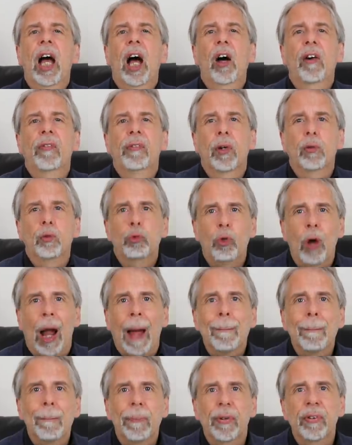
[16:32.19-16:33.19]
of
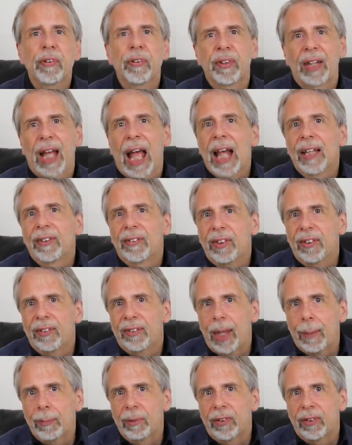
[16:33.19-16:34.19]
rampant anti
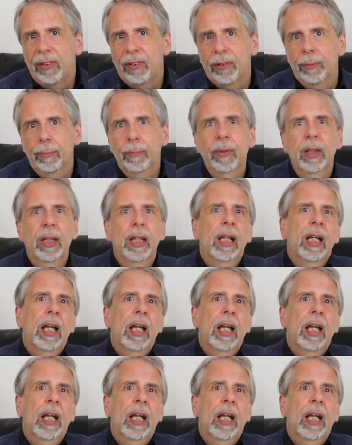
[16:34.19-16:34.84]
Semitism